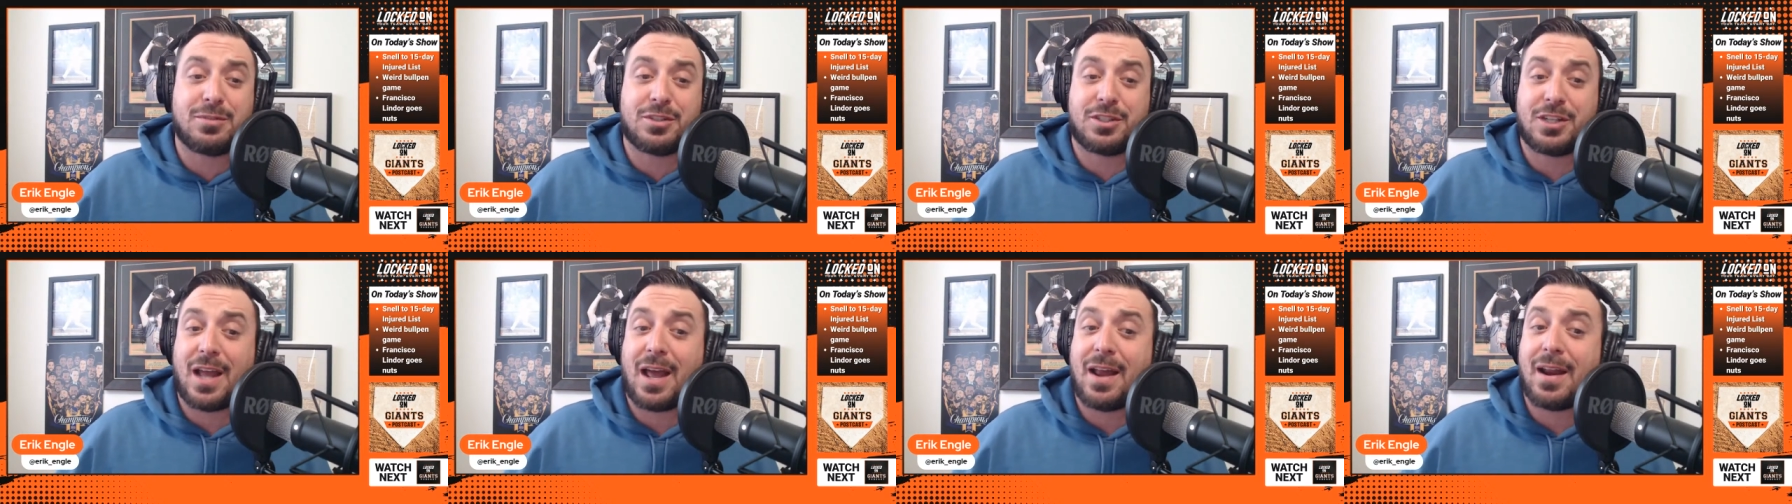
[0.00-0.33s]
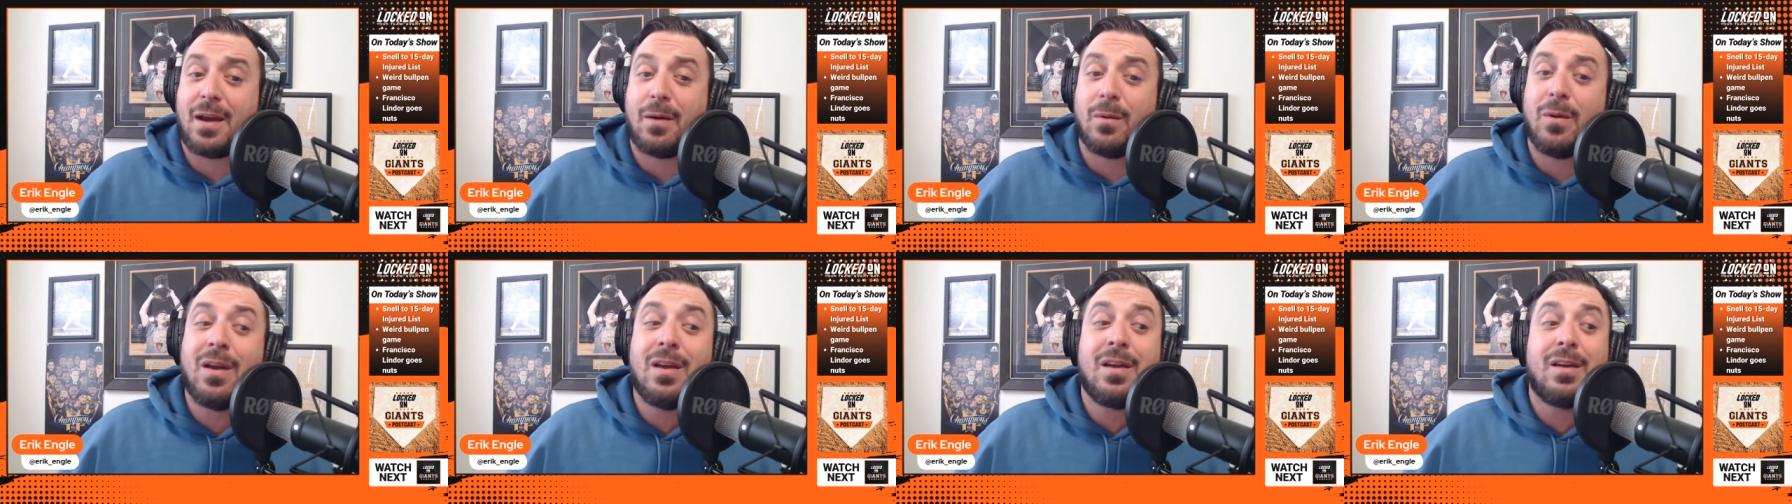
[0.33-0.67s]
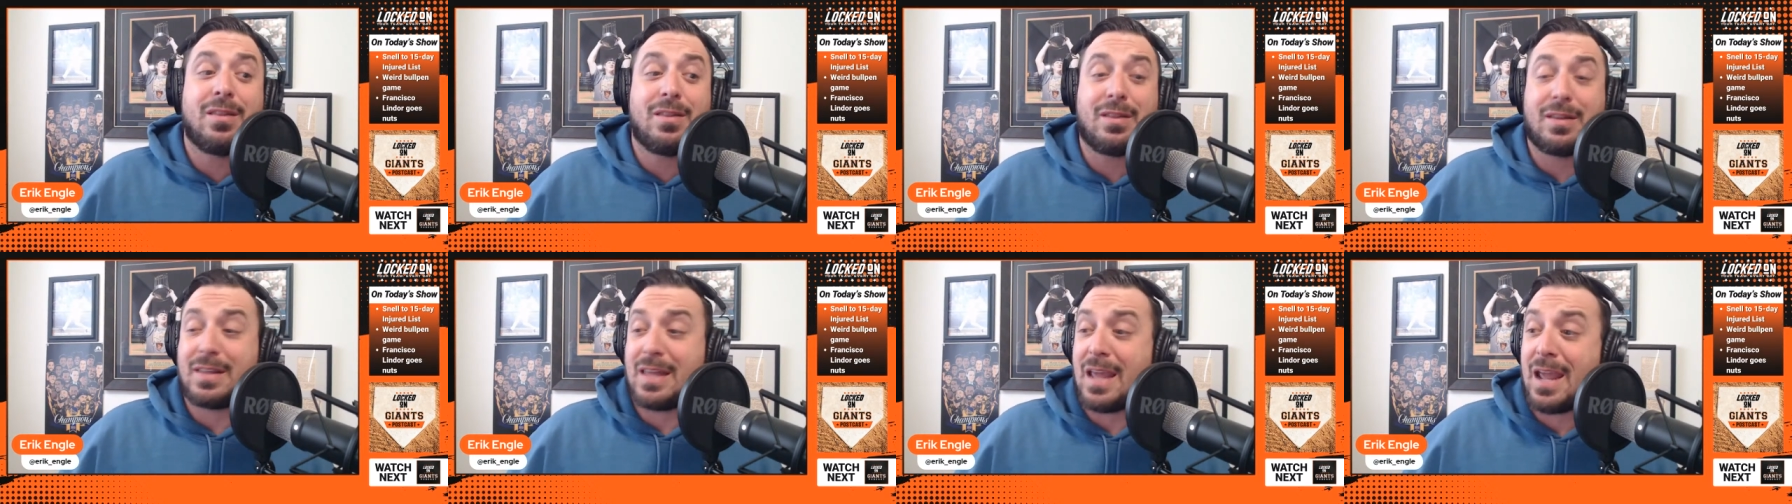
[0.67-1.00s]
shout out
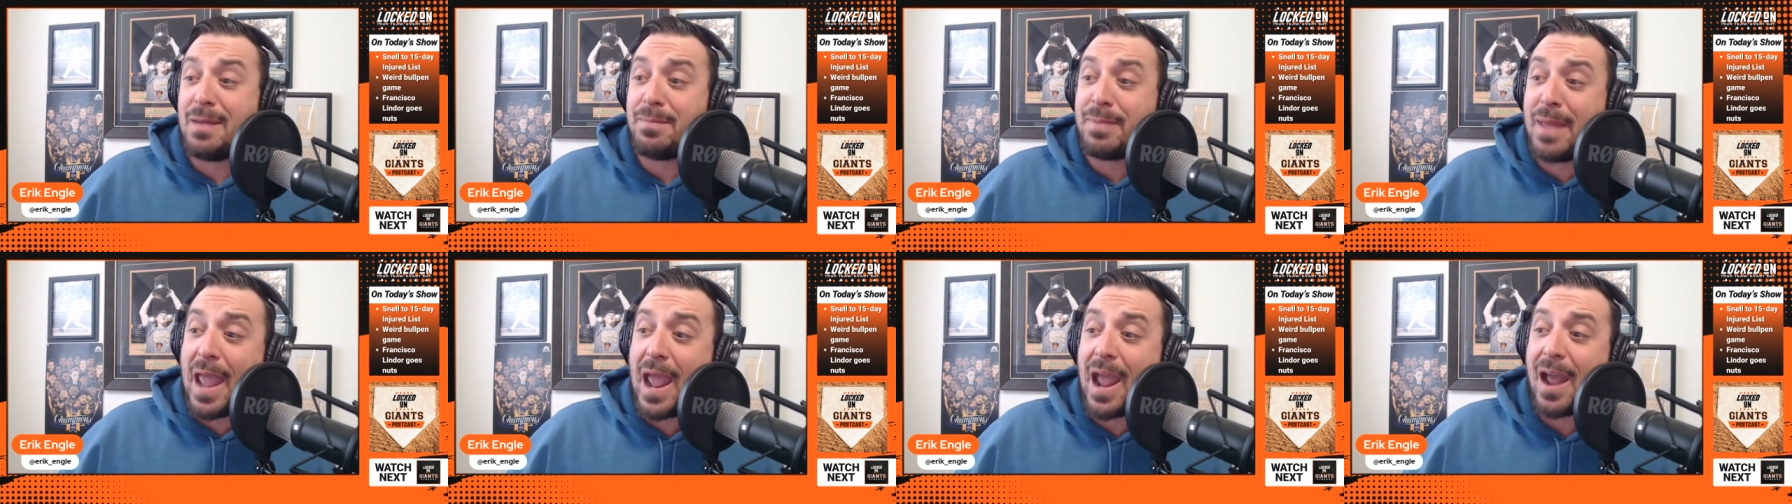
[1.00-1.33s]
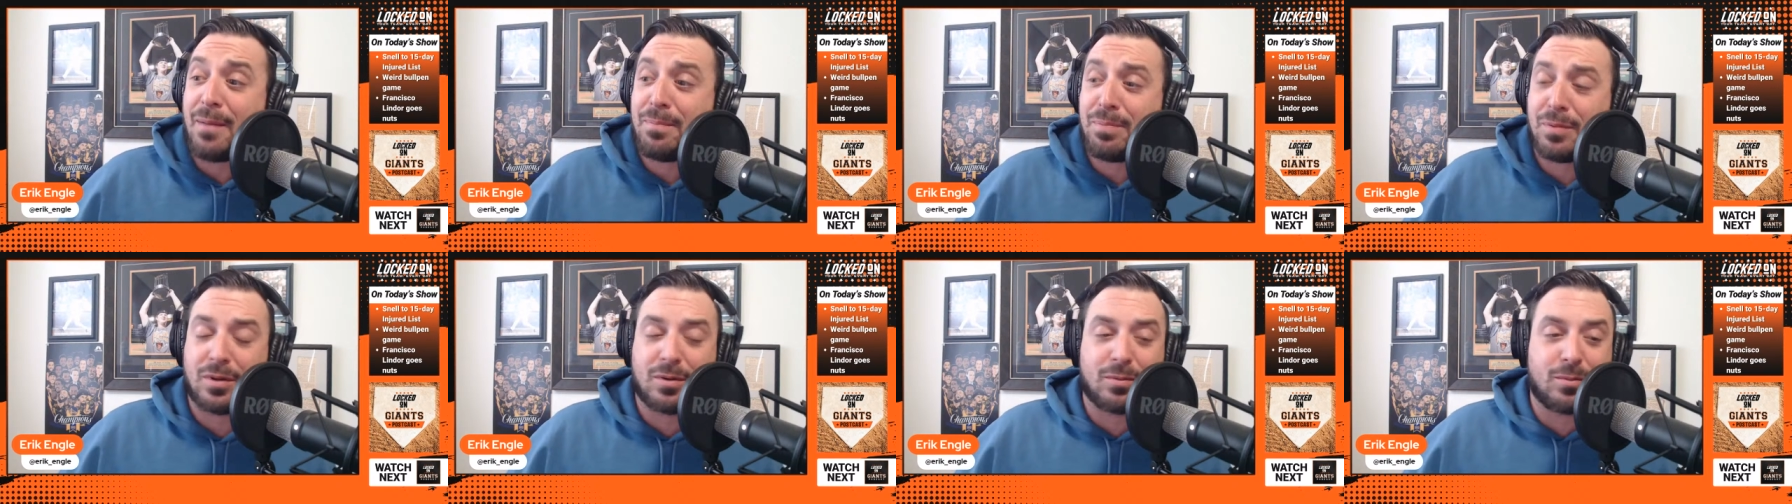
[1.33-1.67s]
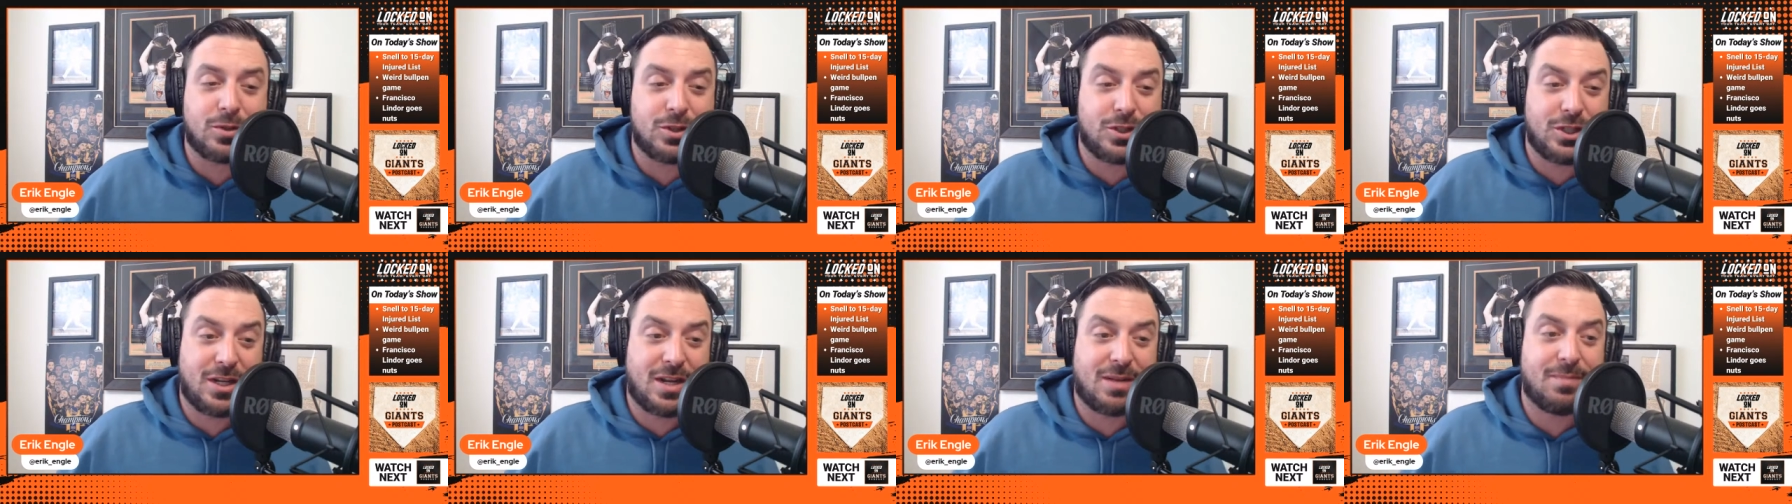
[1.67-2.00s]
the Gabe Kapler
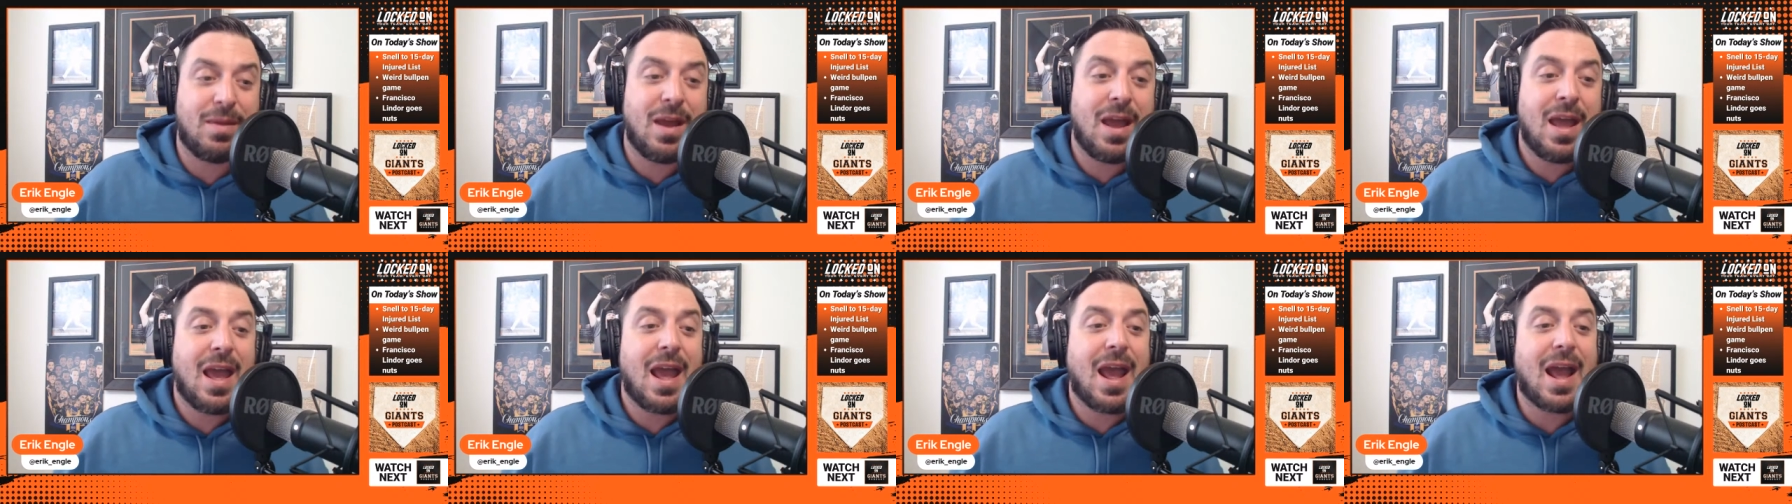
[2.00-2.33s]
regime,